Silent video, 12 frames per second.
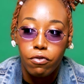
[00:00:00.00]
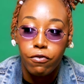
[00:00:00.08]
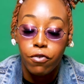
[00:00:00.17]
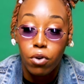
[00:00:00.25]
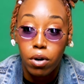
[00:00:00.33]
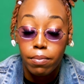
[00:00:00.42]

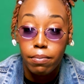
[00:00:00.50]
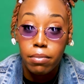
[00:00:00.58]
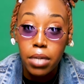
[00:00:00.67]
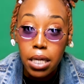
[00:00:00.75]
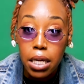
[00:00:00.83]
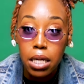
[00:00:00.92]
For
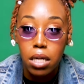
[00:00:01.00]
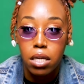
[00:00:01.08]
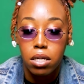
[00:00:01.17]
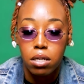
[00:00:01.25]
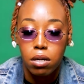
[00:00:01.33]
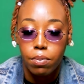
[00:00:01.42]

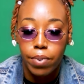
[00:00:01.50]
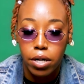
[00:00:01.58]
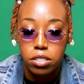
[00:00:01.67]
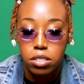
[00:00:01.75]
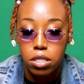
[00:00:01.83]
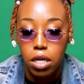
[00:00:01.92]
me
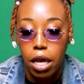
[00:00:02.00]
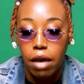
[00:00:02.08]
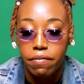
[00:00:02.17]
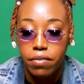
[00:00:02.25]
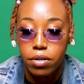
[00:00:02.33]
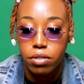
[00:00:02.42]
personally,
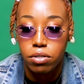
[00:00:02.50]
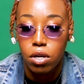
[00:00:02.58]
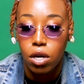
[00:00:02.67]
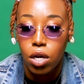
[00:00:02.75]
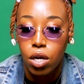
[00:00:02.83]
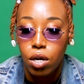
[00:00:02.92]
having
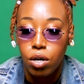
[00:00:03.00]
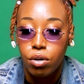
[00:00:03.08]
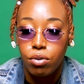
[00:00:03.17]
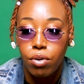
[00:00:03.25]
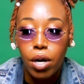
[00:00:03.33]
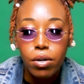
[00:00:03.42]

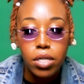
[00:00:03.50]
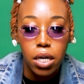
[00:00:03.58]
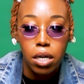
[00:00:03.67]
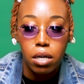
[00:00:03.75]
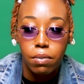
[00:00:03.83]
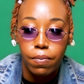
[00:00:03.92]
grown
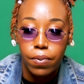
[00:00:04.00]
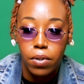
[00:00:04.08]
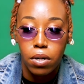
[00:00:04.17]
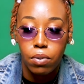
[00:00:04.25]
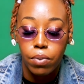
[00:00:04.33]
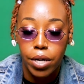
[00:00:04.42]
up
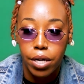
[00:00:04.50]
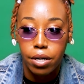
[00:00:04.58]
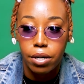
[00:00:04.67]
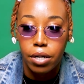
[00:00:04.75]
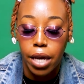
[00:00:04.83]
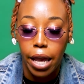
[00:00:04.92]

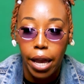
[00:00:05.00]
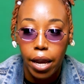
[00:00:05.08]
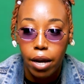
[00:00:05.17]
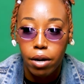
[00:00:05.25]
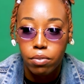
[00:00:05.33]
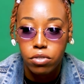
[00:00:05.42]
where
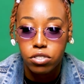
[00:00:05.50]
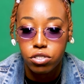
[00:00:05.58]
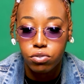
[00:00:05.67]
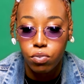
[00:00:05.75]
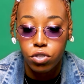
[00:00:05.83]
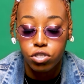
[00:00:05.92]
hair
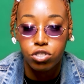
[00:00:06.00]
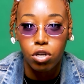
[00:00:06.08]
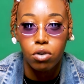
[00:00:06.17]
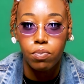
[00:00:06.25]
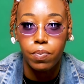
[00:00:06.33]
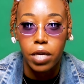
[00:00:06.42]
was
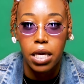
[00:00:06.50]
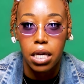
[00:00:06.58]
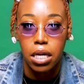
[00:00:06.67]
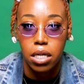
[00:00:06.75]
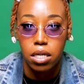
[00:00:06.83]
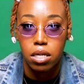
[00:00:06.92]
so
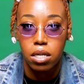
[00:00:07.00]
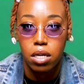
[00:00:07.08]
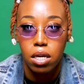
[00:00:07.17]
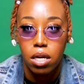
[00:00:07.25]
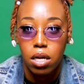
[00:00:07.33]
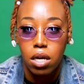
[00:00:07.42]
big,
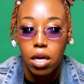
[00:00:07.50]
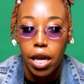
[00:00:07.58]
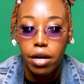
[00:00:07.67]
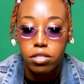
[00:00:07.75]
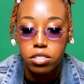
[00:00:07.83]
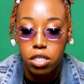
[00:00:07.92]

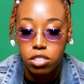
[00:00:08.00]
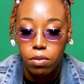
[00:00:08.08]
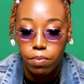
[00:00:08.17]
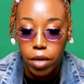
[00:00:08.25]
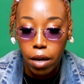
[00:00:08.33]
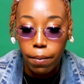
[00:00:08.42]
hair is such a
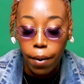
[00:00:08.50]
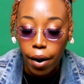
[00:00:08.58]
big